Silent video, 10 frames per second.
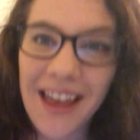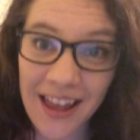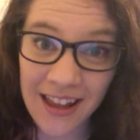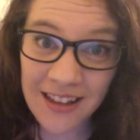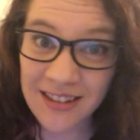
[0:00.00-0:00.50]

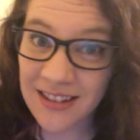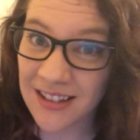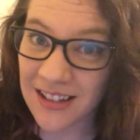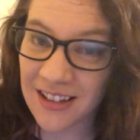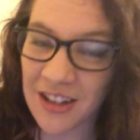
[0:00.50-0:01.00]

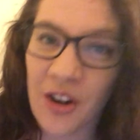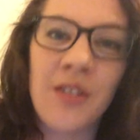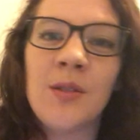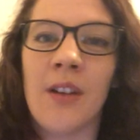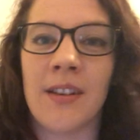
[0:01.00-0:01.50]
And,
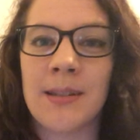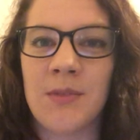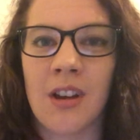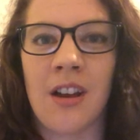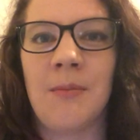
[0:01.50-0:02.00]
so I've had
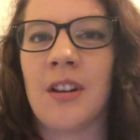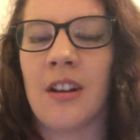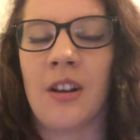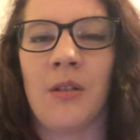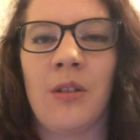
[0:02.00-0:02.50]
some time to
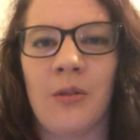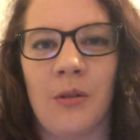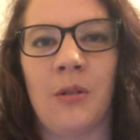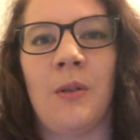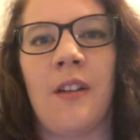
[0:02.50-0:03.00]
kind of go
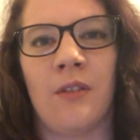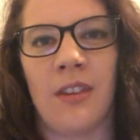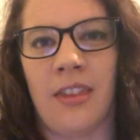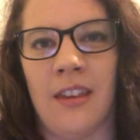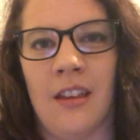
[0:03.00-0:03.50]
through
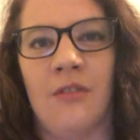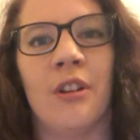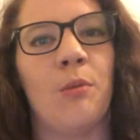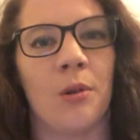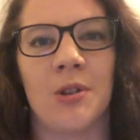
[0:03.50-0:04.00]
everything,
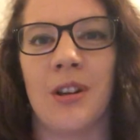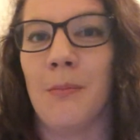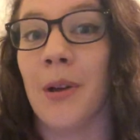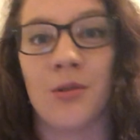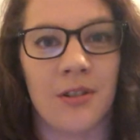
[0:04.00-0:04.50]
rewatch it a
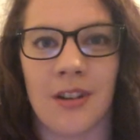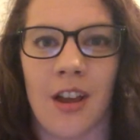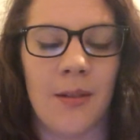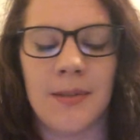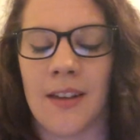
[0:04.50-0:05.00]
bunch of times.